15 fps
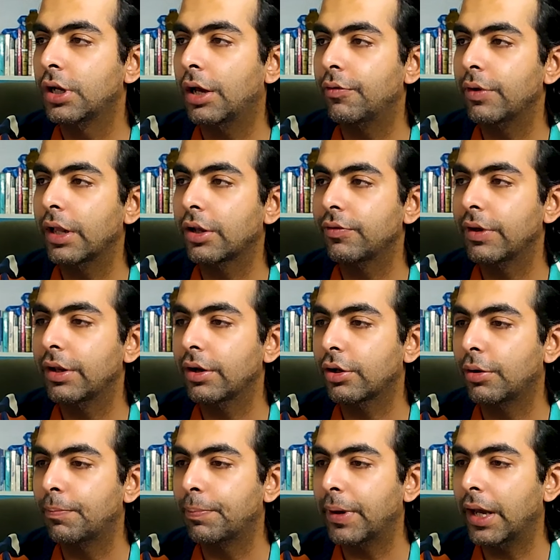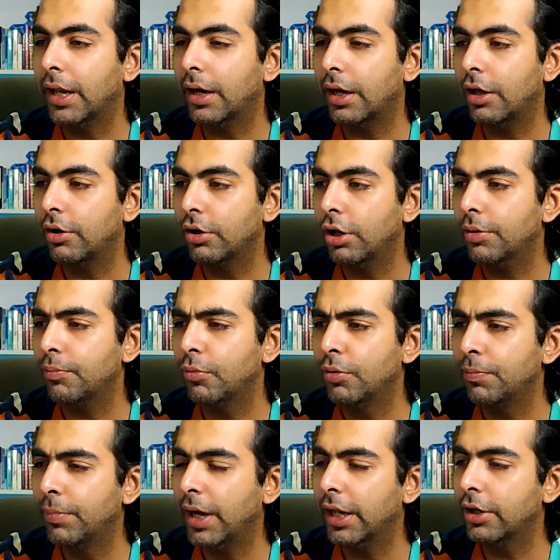now we will compare now not
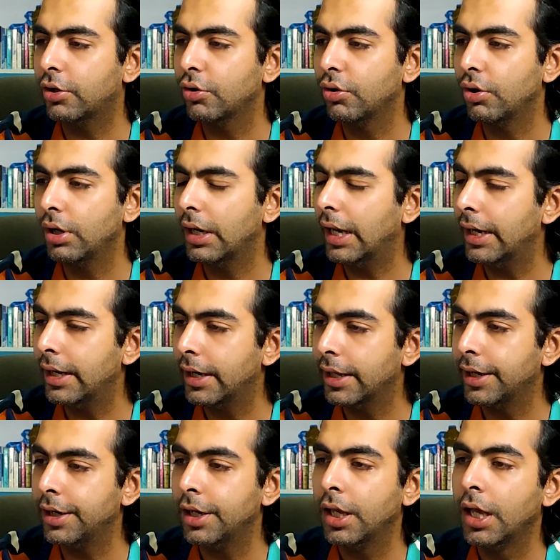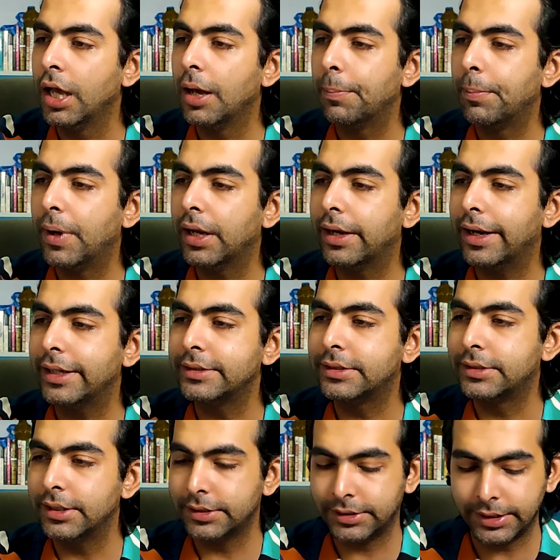Mumbai to London, but
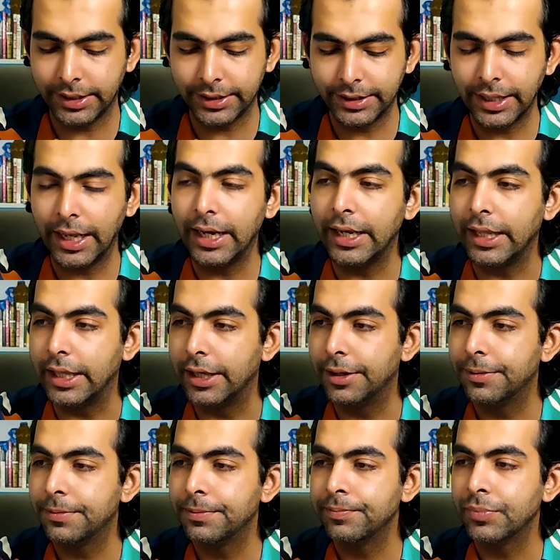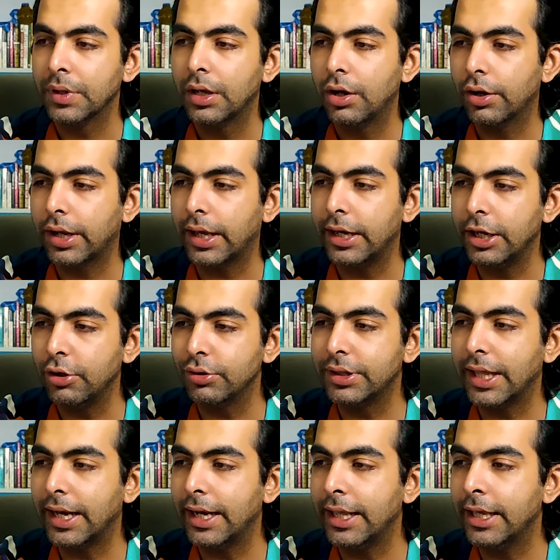let's just say Delhi. Okay, New
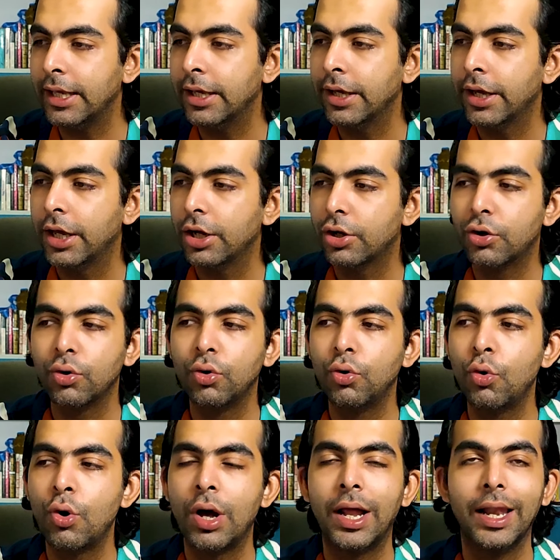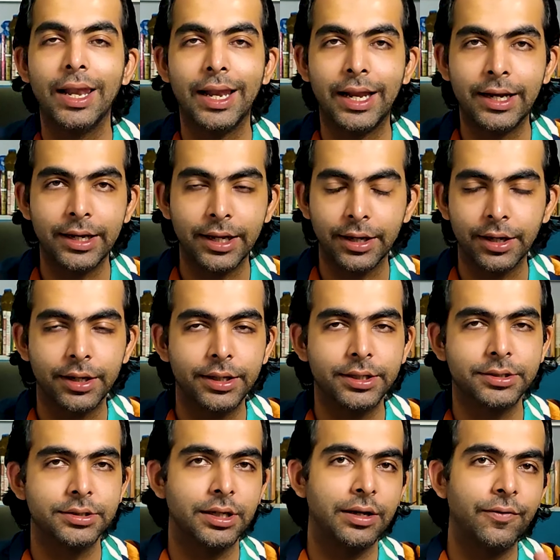Delhi to London.
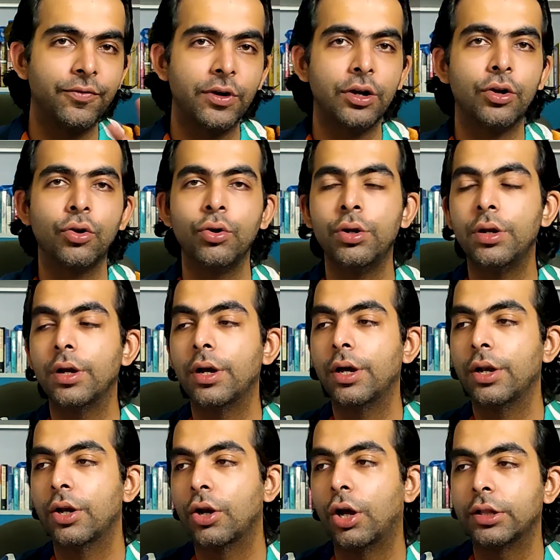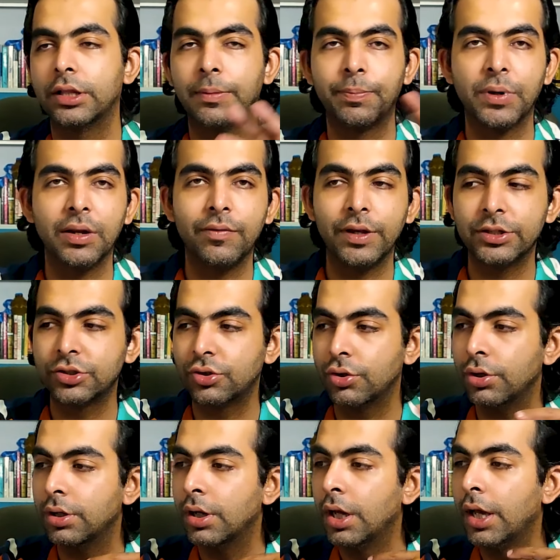This is a different route, not the previous
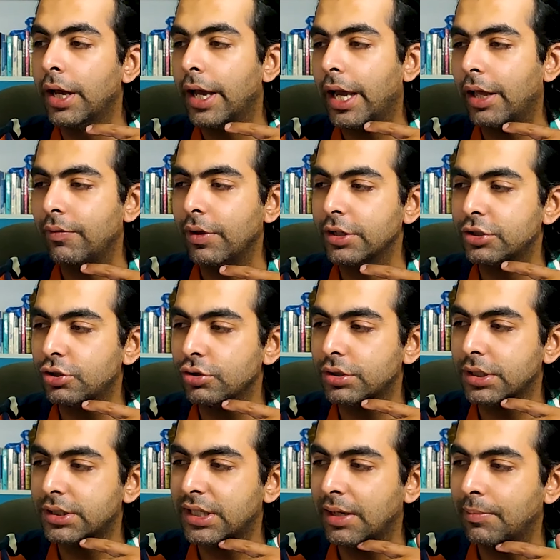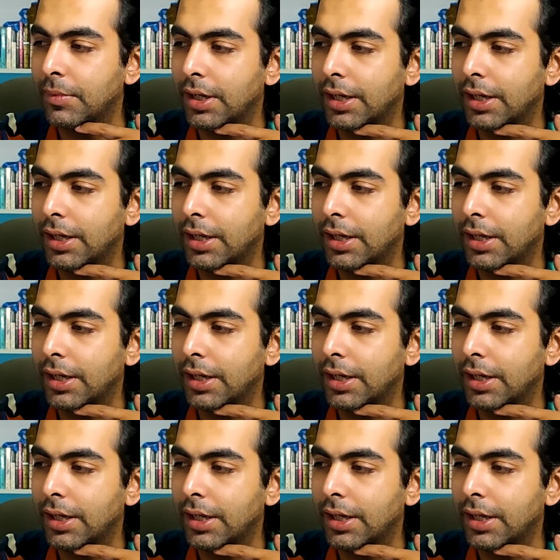route, and we'll choose the same